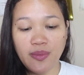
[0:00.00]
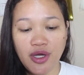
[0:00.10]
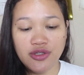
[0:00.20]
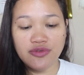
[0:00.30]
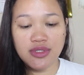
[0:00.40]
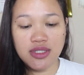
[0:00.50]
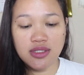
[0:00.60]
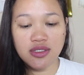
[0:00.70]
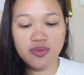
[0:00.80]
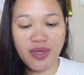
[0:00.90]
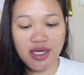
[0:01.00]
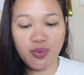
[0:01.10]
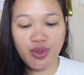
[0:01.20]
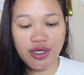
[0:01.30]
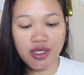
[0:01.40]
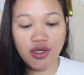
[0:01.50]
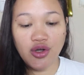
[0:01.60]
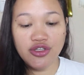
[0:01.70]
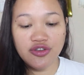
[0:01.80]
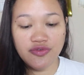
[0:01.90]
amount of this cosmetic
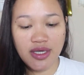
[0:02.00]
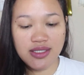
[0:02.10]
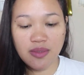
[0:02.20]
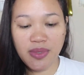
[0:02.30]
product on your face.